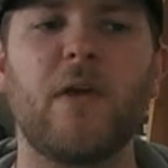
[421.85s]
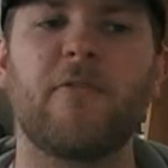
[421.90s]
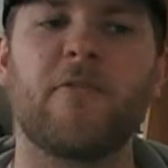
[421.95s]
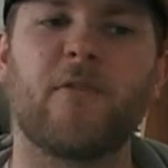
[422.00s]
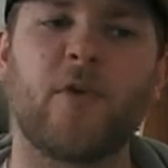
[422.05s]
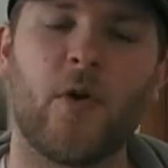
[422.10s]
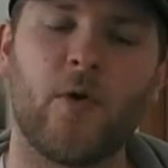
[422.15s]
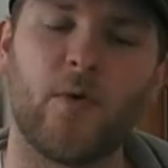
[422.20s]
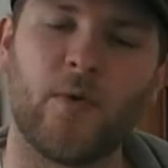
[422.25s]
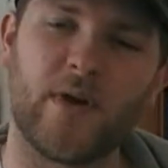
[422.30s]
we are
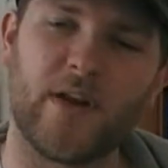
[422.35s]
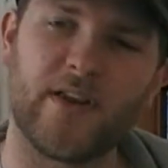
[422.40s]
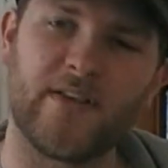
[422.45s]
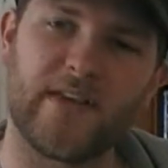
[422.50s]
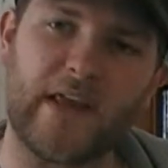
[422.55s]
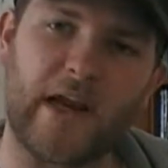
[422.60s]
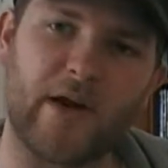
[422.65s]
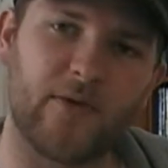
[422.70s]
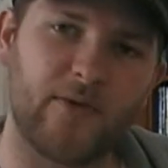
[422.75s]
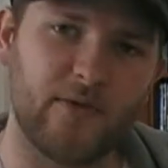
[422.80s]
thrown
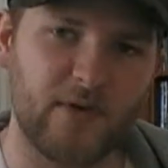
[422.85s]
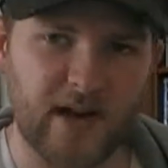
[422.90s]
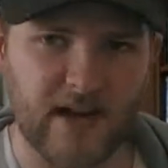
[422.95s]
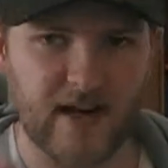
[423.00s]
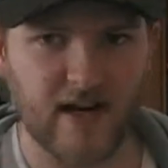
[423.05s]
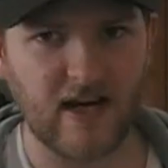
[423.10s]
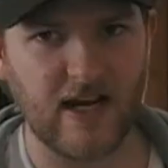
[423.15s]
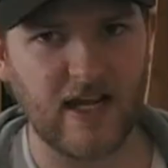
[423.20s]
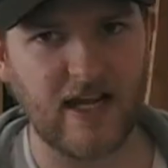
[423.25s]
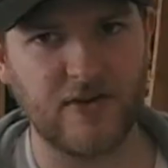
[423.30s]

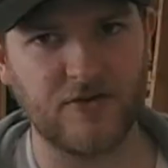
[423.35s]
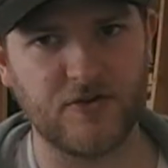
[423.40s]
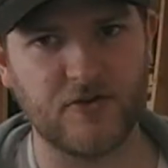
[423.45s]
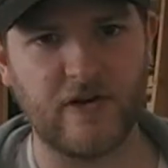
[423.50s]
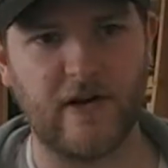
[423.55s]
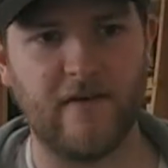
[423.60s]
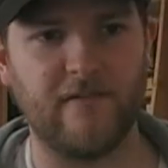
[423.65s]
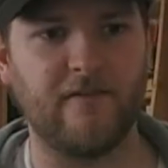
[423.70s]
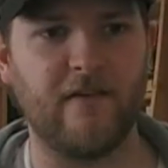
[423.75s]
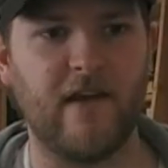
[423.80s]
directly into
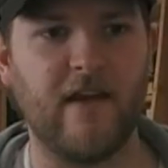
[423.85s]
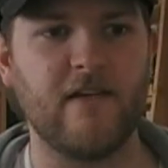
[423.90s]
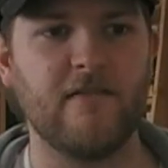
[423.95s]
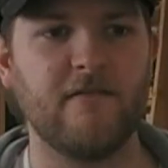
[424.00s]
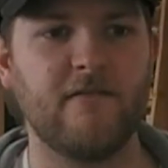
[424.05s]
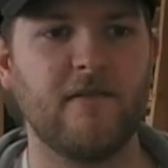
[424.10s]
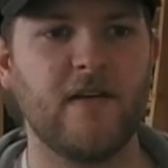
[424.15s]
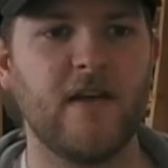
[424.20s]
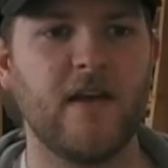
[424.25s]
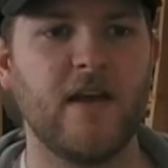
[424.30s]
their
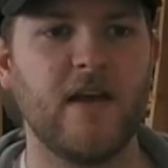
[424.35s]
faith,